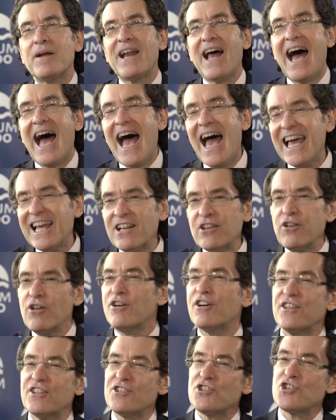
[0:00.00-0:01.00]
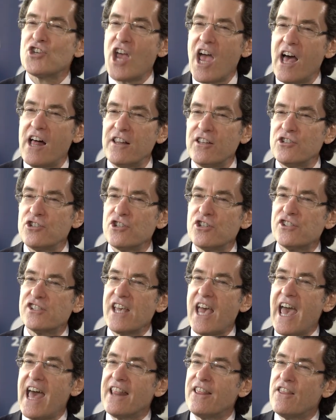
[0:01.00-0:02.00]
But I look at the
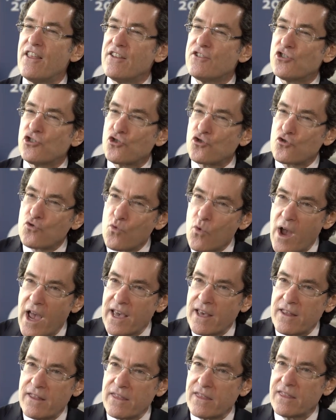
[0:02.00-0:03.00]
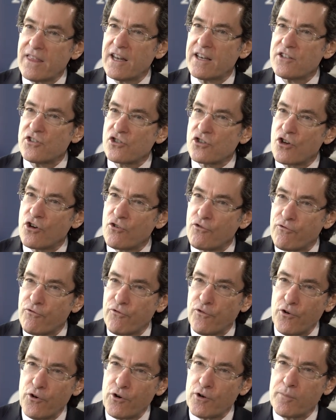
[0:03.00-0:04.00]
challenges and the strength that is
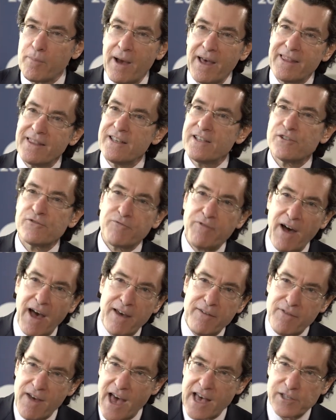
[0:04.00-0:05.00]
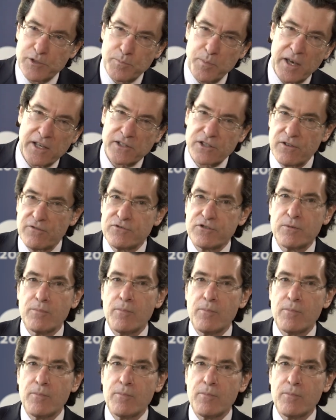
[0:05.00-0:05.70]
conferred by these five aspects of